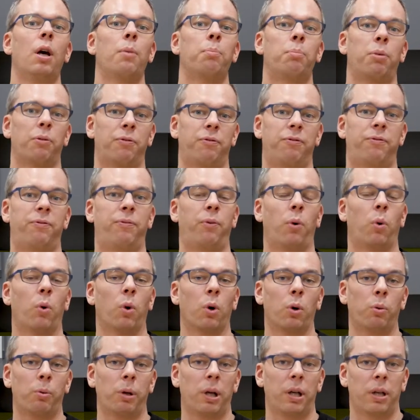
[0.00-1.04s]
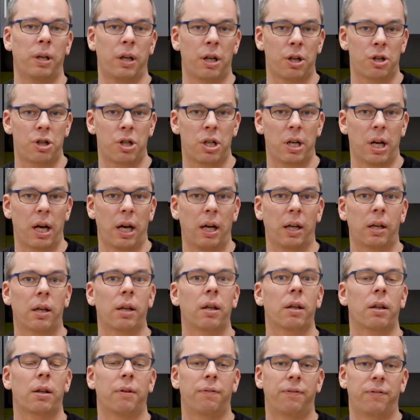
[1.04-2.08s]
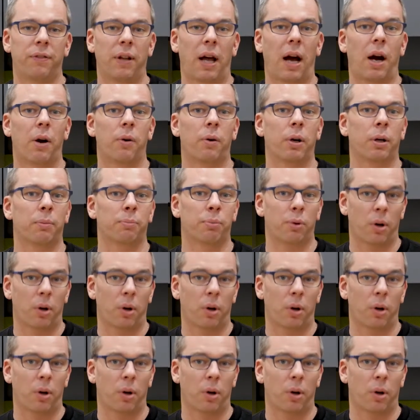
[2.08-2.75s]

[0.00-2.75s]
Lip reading: before we initiate the flowering